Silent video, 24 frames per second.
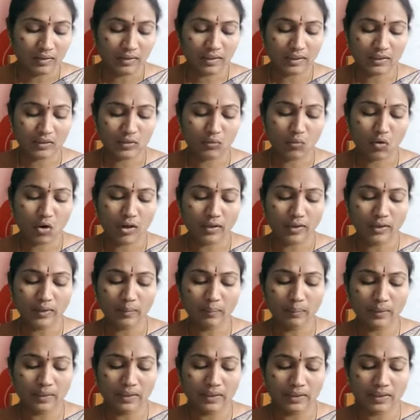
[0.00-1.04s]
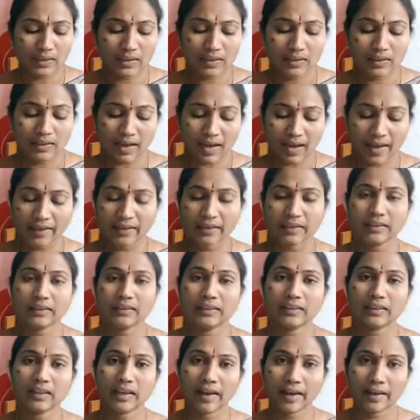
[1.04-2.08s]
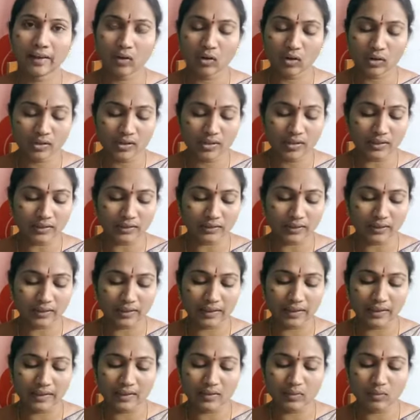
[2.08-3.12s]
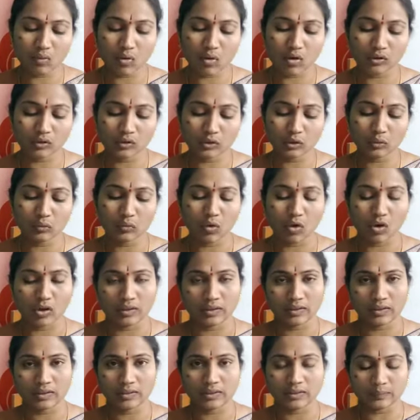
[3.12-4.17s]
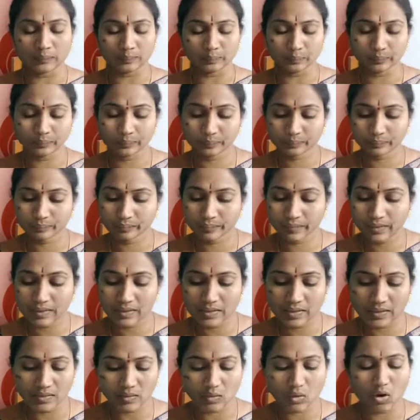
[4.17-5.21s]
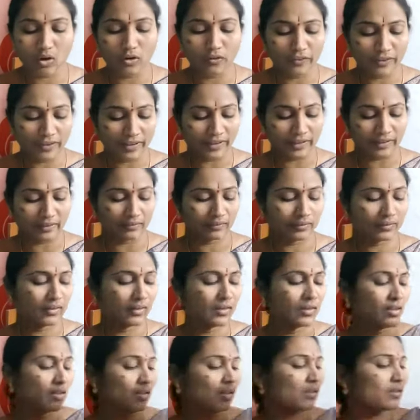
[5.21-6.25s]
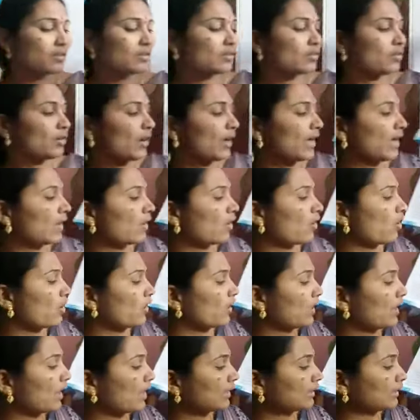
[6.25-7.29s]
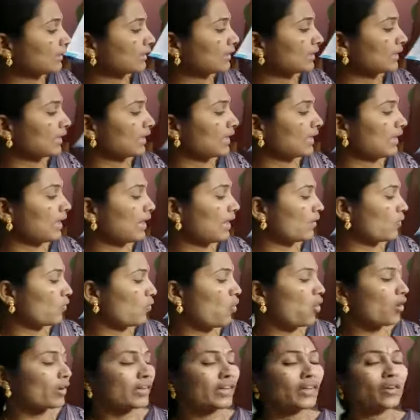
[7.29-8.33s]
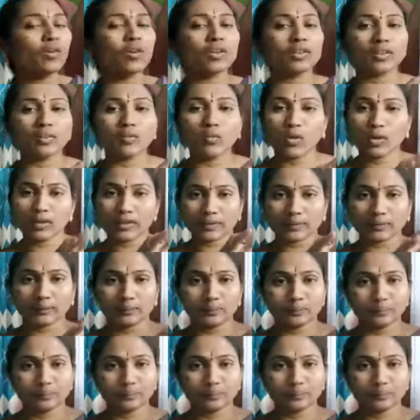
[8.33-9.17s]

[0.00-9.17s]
next water birds like herons and cranes walk through water this is called wading so heron and the crane are walking on the water